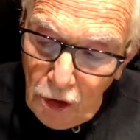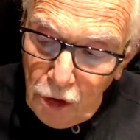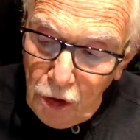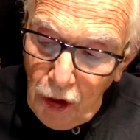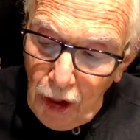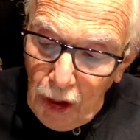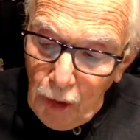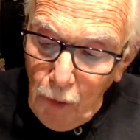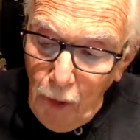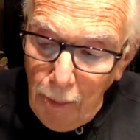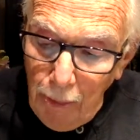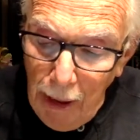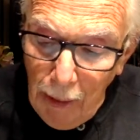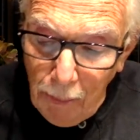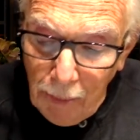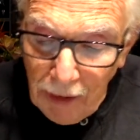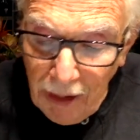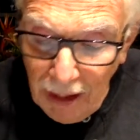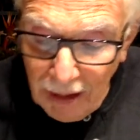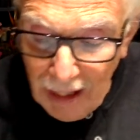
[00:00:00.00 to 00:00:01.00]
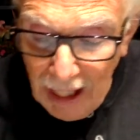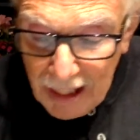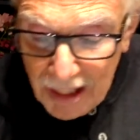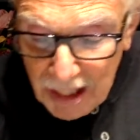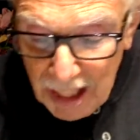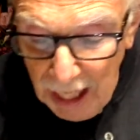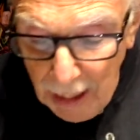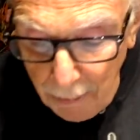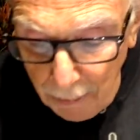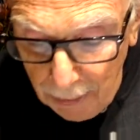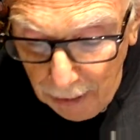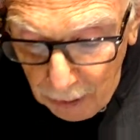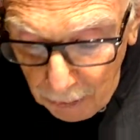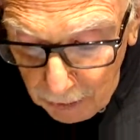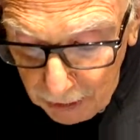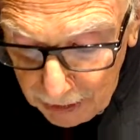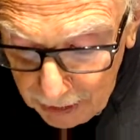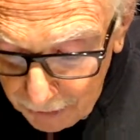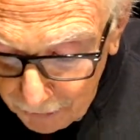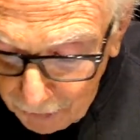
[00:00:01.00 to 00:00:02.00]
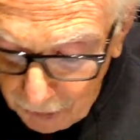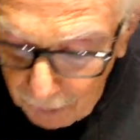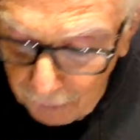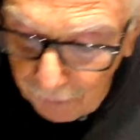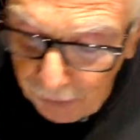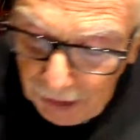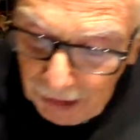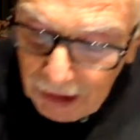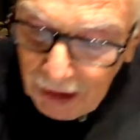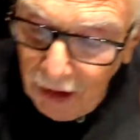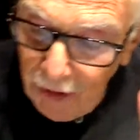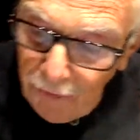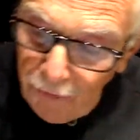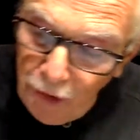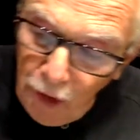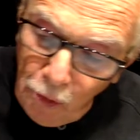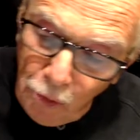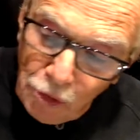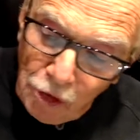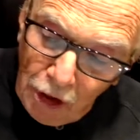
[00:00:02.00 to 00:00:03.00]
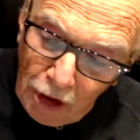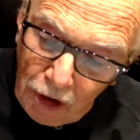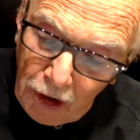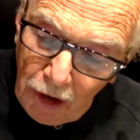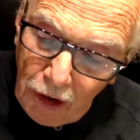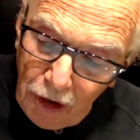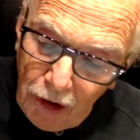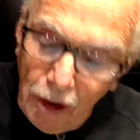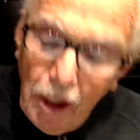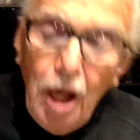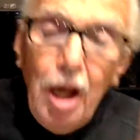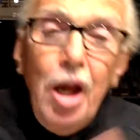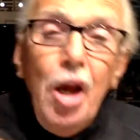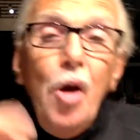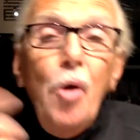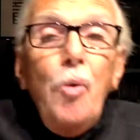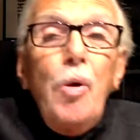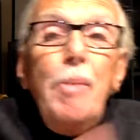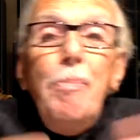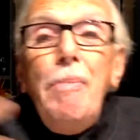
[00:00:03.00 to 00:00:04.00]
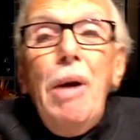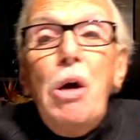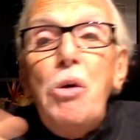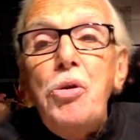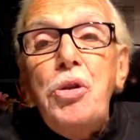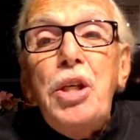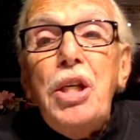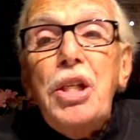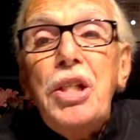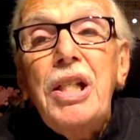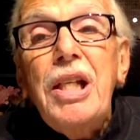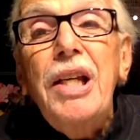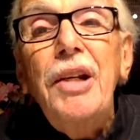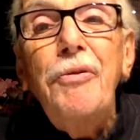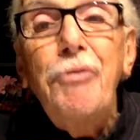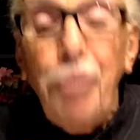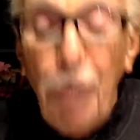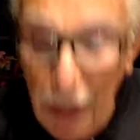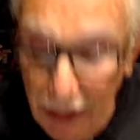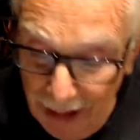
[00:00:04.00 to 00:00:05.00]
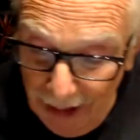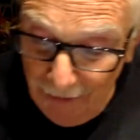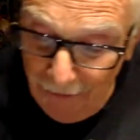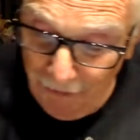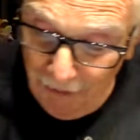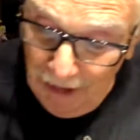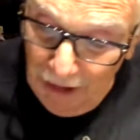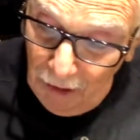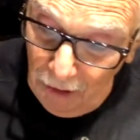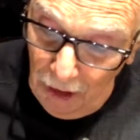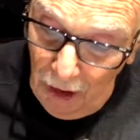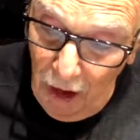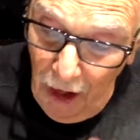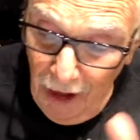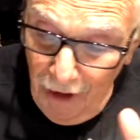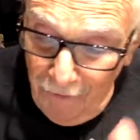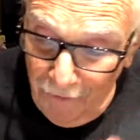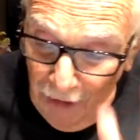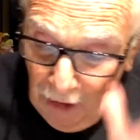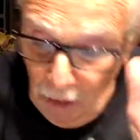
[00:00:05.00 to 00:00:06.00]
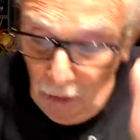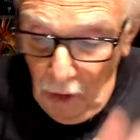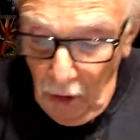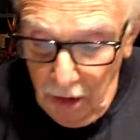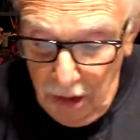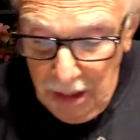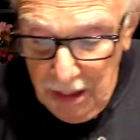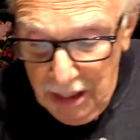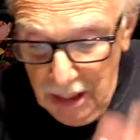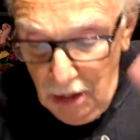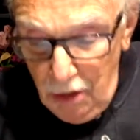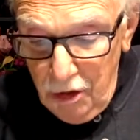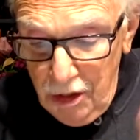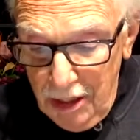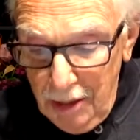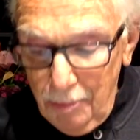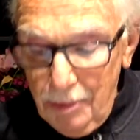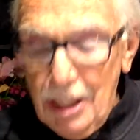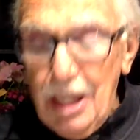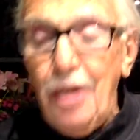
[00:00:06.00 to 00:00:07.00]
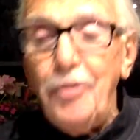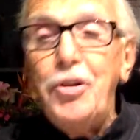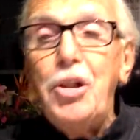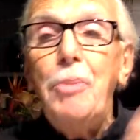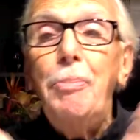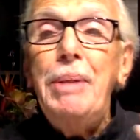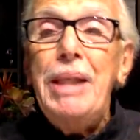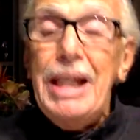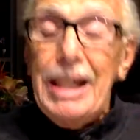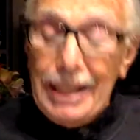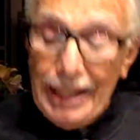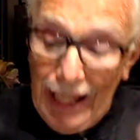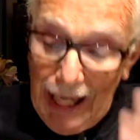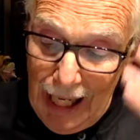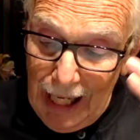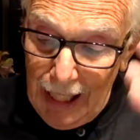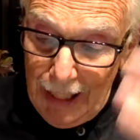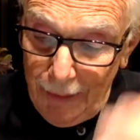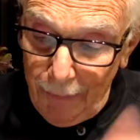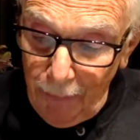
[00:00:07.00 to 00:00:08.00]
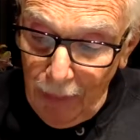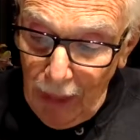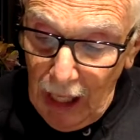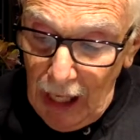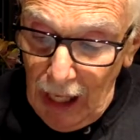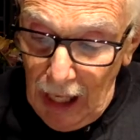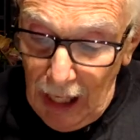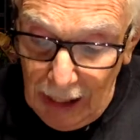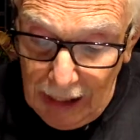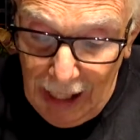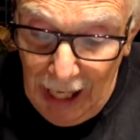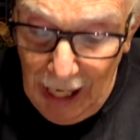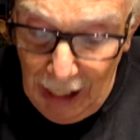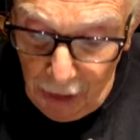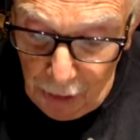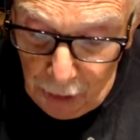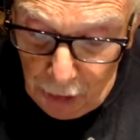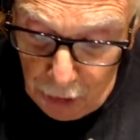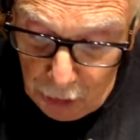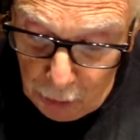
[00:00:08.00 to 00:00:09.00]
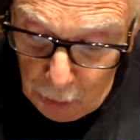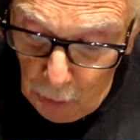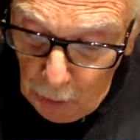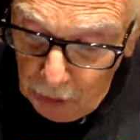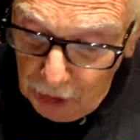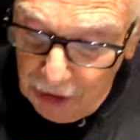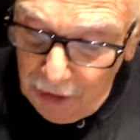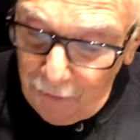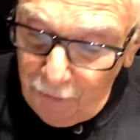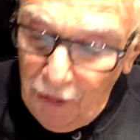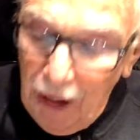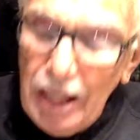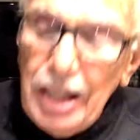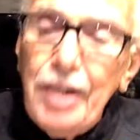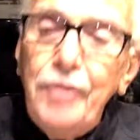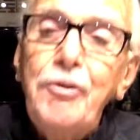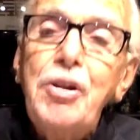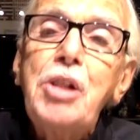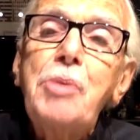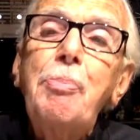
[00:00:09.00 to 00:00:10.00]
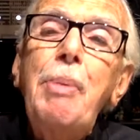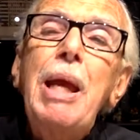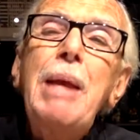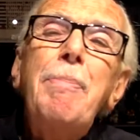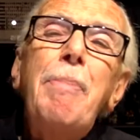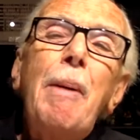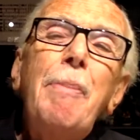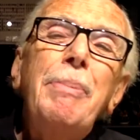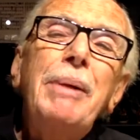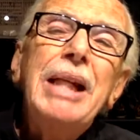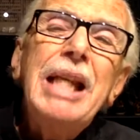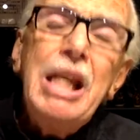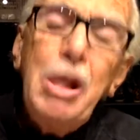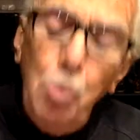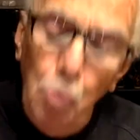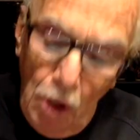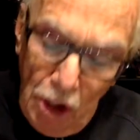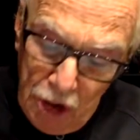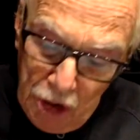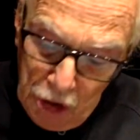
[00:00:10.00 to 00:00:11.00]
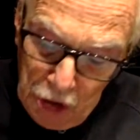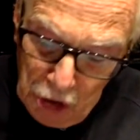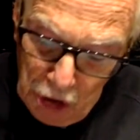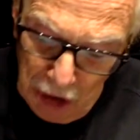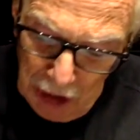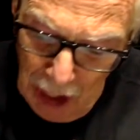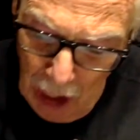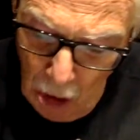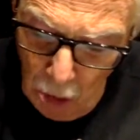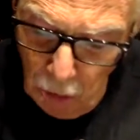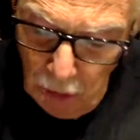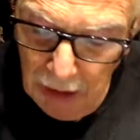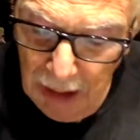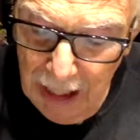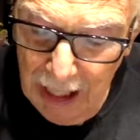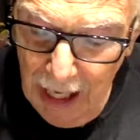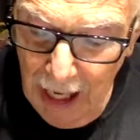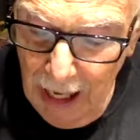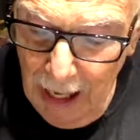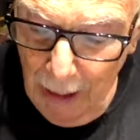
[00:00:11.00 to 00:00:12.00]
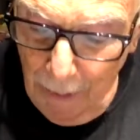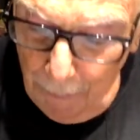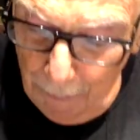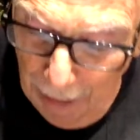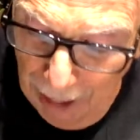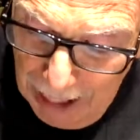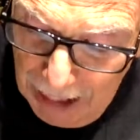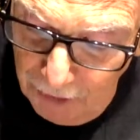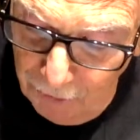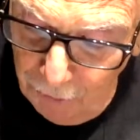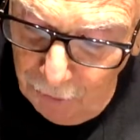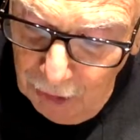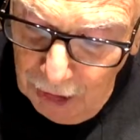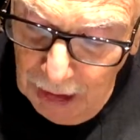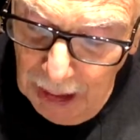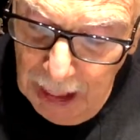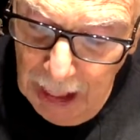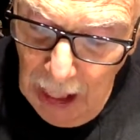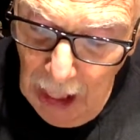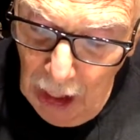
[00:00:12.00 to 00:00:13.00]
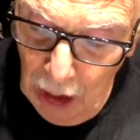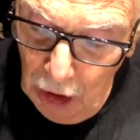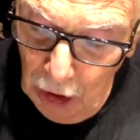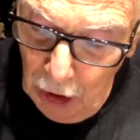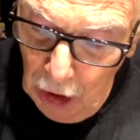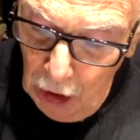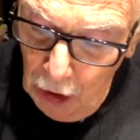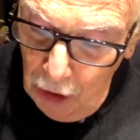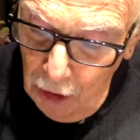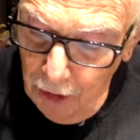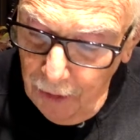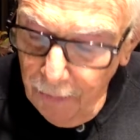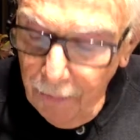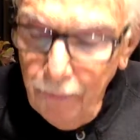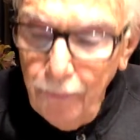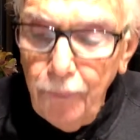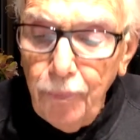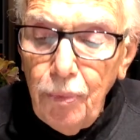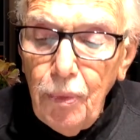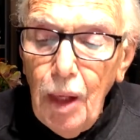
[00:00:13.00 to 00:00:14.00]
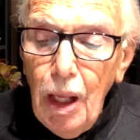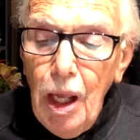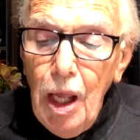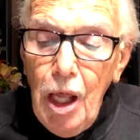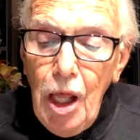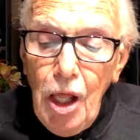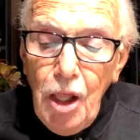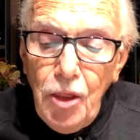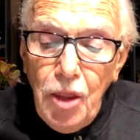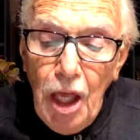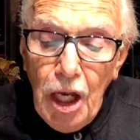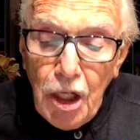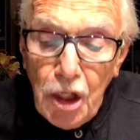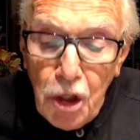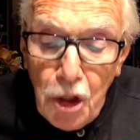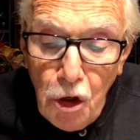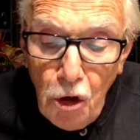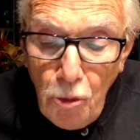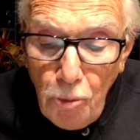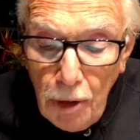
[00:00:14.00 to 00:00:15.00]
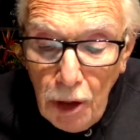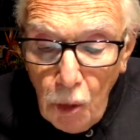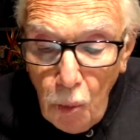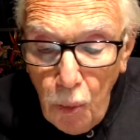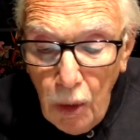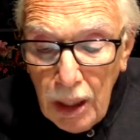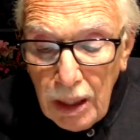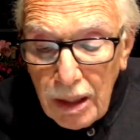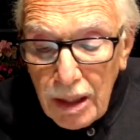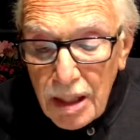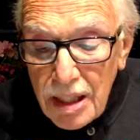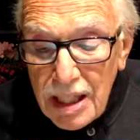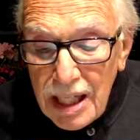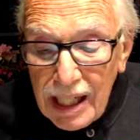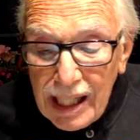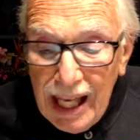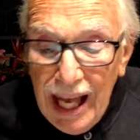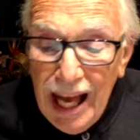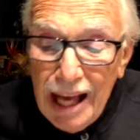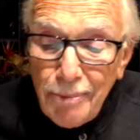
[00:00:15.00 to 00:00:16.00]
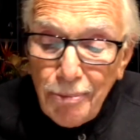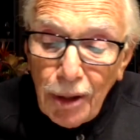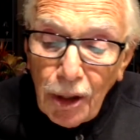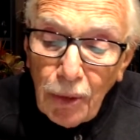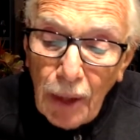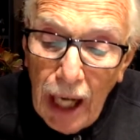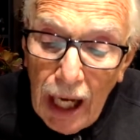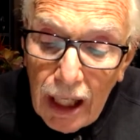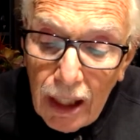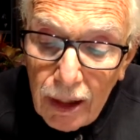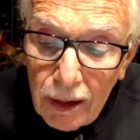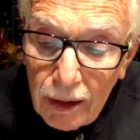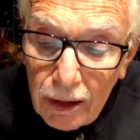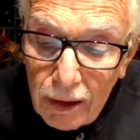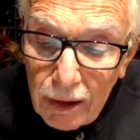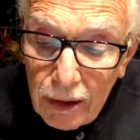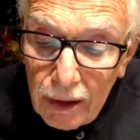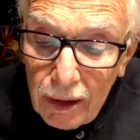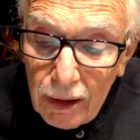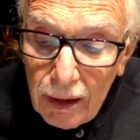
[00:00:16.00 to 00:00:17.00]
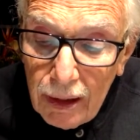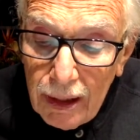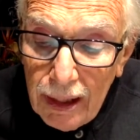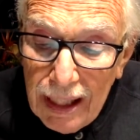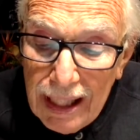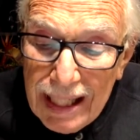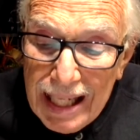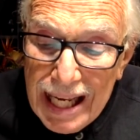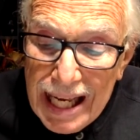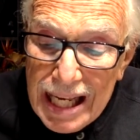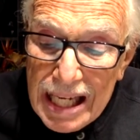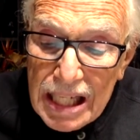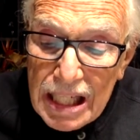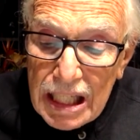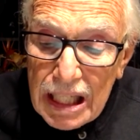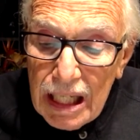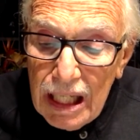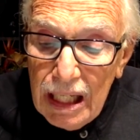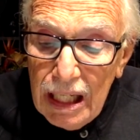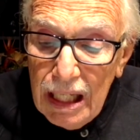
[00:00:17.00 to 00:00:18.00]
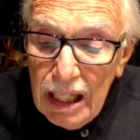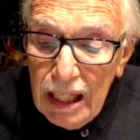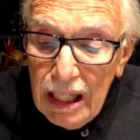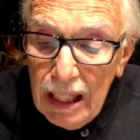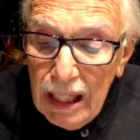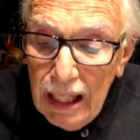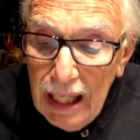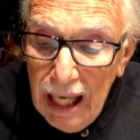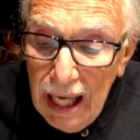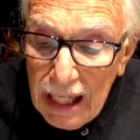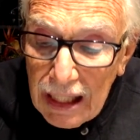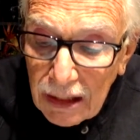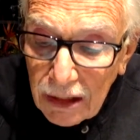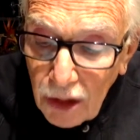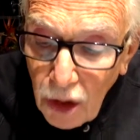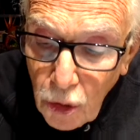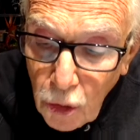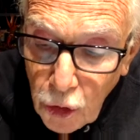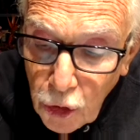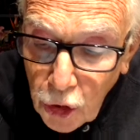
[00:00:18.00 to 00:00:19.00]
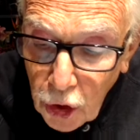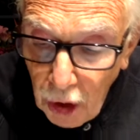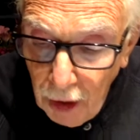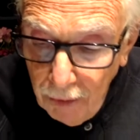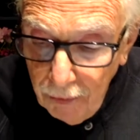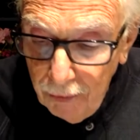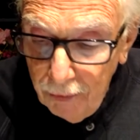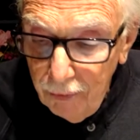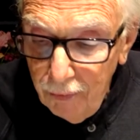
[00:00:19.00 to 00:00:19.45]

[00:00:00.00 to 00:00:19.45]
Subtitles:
surely remember that same pairing of conflicting views occurred when Moses confronted Pharaoh. Pharaoh considers himself to be a god who controls the fate of his people, but he would slowly, painfully learn that human will is a chimera. It is an illusion.